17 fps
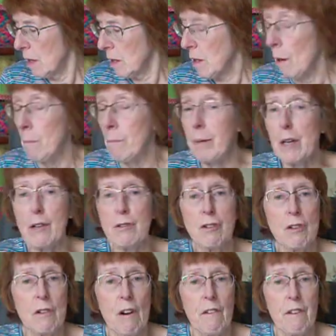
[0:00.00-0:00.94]

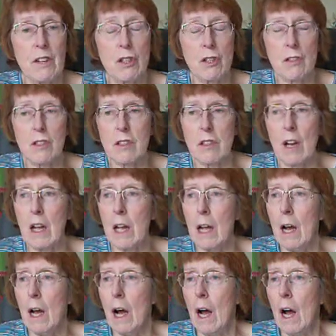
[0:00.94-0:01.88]
computer off, I should say.
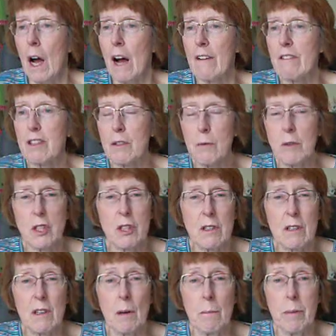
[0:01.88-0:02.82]
I switched
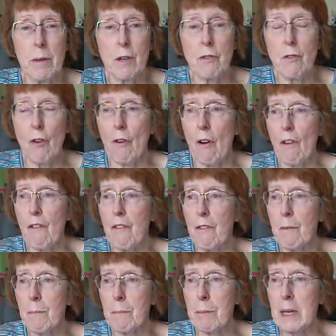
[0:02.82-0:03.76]
the computer off
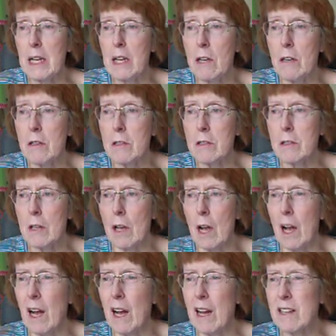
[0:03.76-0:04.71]
because
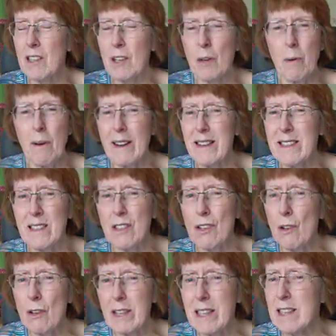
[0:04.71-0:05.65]
it's quite
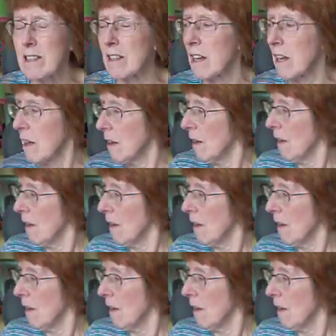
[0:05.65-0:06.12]
noisy.